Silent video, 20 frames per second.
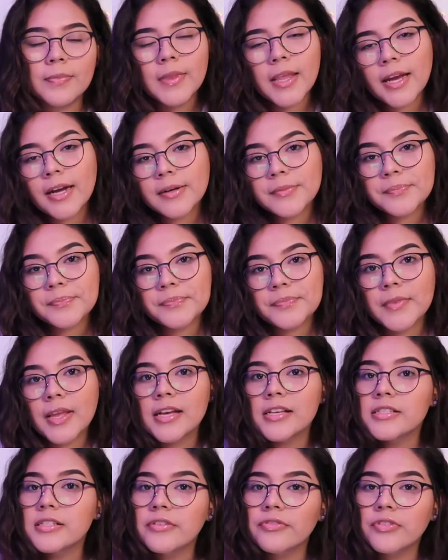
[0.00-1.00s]
yeah, it
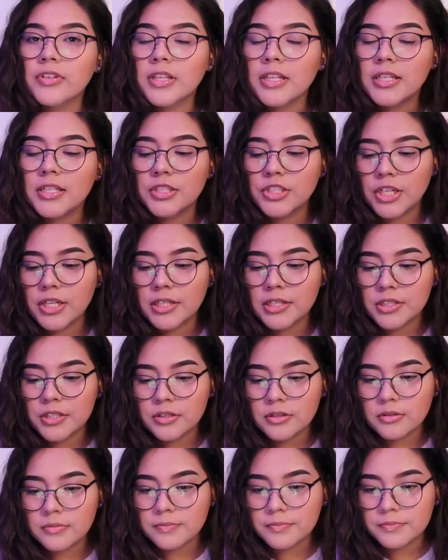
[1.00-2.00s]
has definitely
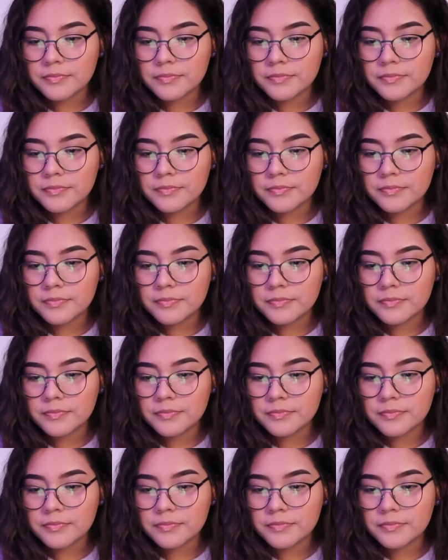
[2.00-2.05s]
changed.